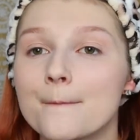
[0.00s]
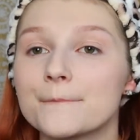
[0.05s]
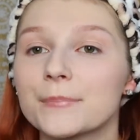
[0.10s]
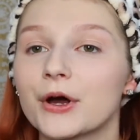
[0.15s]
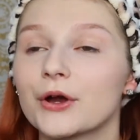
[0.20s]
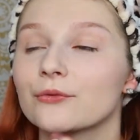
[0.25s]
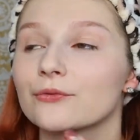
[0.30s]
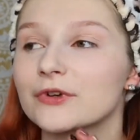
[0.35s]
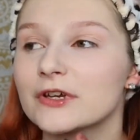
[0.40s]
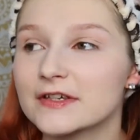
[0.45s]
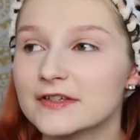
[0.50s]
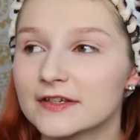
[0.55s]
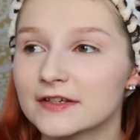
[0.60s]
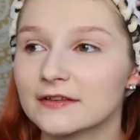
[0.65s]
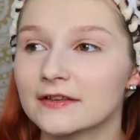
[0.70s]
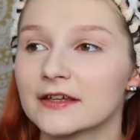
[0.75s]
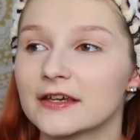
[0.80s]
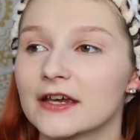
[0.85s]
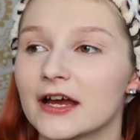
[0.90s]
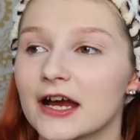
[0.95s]
But
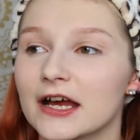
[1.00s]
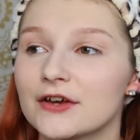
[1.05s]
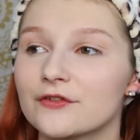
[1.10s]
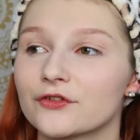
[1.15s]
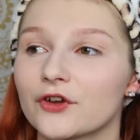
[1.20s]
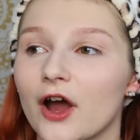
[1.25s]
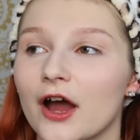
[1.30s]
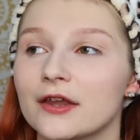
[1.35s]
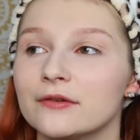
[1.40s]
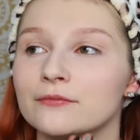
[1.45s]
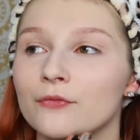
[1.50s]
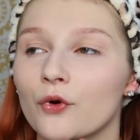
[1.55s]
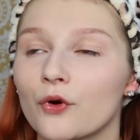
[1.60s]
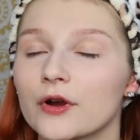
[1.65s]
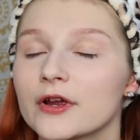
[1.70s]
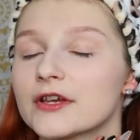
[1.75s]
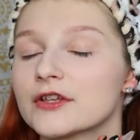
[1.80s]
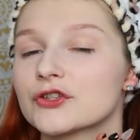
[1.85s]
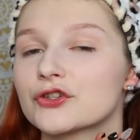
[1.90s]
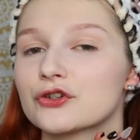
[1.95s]
recently, I've gotten
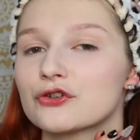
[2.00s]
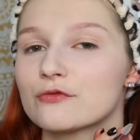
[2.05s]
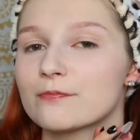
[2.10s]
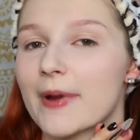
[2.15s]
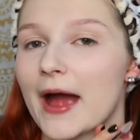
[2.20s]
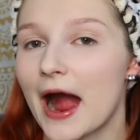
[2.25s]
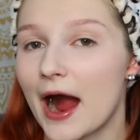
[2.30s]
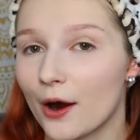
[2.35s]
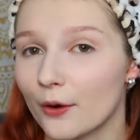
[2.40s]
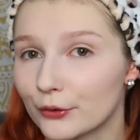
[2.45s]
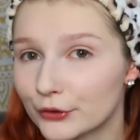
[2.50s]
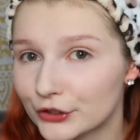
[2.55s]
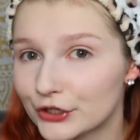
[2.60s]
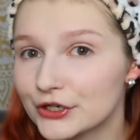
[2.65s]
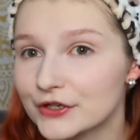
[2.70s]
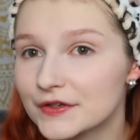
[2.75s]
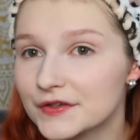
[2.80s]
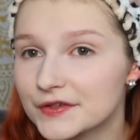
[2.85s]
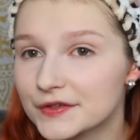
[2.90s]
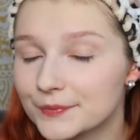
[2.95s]
more into
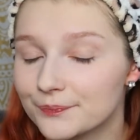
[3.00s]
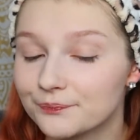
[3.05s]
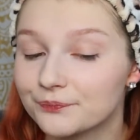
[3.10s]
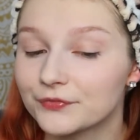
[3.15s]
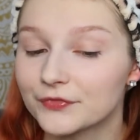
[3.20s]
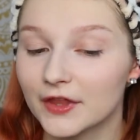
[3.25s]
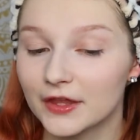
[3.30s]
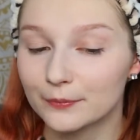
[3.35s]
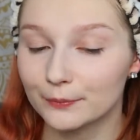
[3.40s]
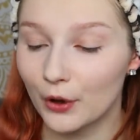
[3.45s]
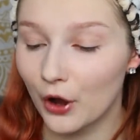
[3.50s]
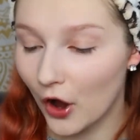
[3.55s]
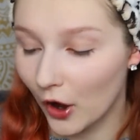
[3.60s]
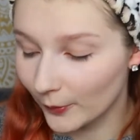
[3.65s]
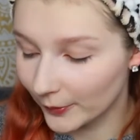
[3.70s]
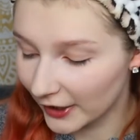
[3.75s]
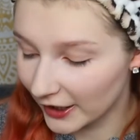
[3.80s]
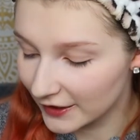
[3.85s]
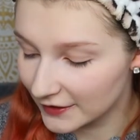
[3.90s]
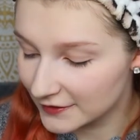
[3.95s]
powders than
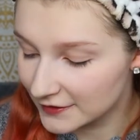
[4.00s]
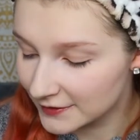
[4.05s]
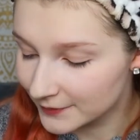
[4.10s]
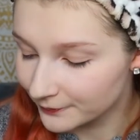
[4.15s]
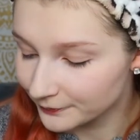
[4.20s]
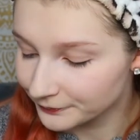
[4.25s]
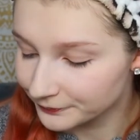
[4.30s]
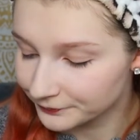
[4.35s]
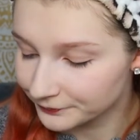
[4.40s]
pomades.